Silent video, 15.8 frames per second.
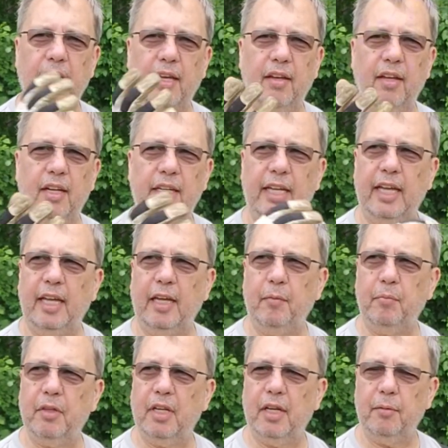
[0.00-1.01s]
I had a
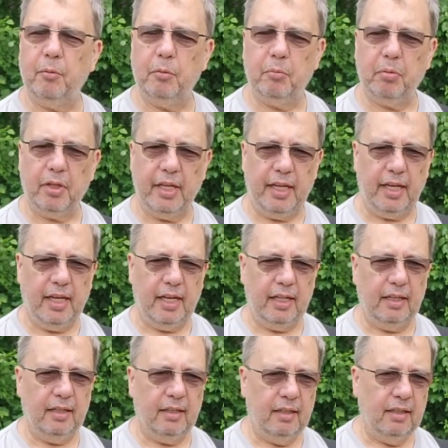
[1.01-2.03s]
game that I would play
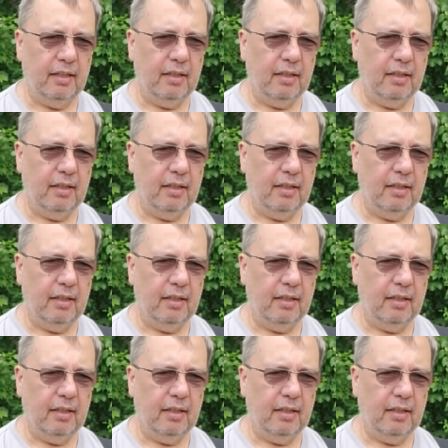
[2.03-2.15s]
on